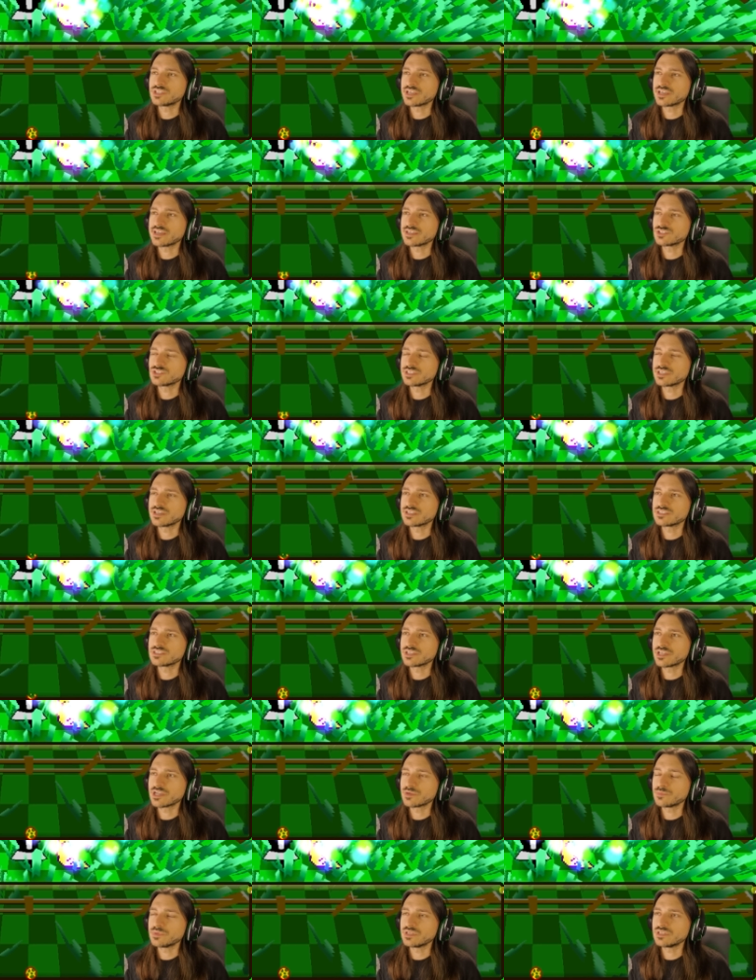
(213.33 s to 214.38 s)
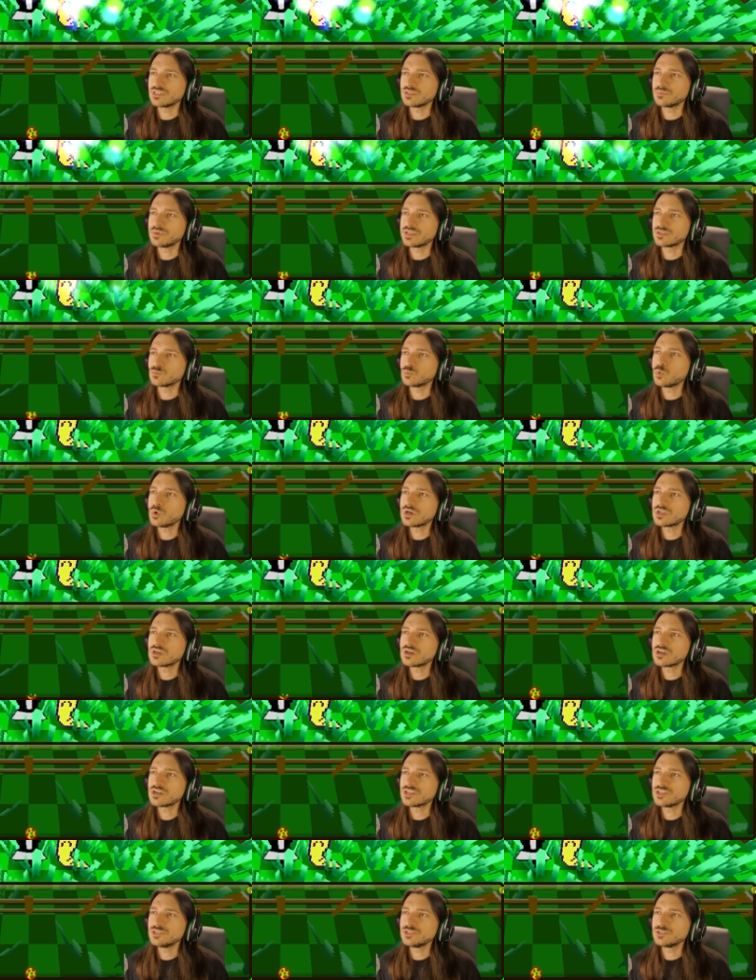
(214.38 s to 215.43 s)
That actually kind of scared me a little bit. What
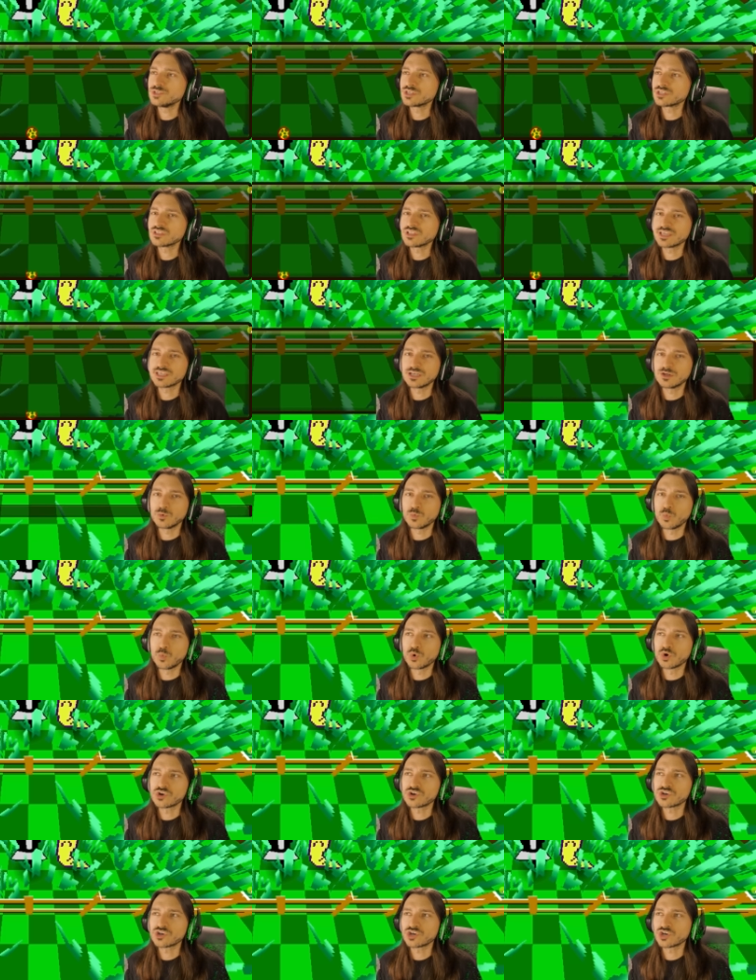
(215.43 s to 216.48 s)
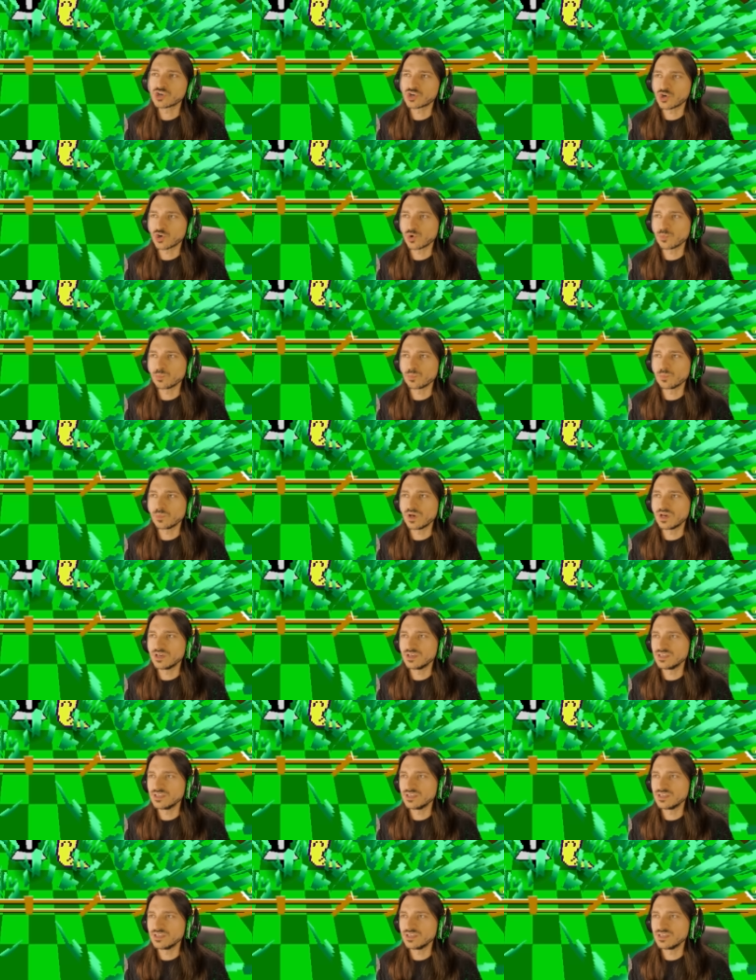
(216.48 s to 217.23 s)
are you? You're like a worm.